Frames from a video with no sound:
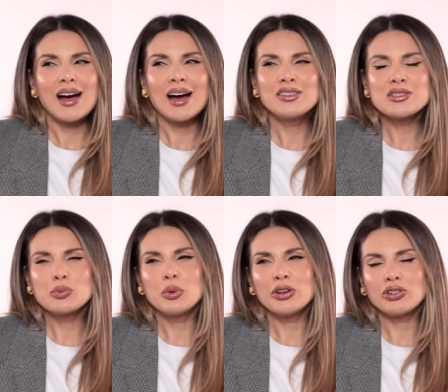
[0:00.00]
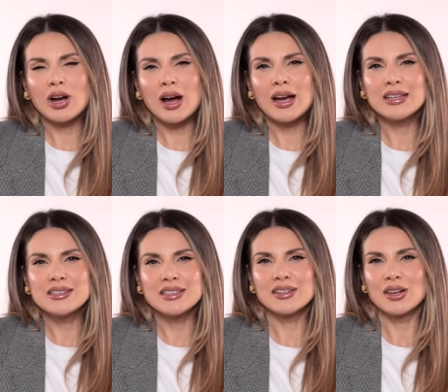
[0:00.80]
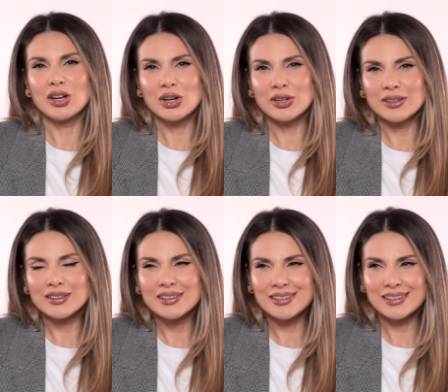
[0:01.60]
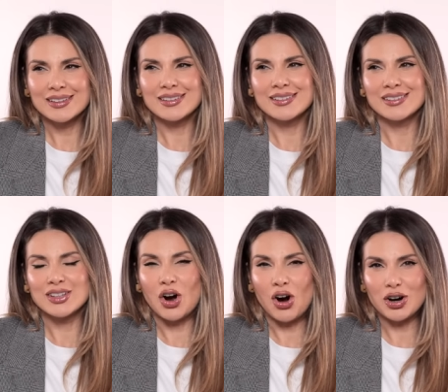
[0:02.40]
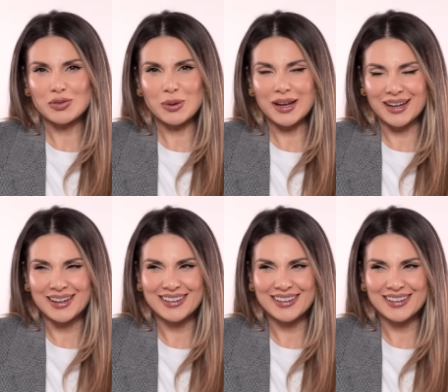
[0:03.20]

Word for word: I just wish I didn't learn the hard way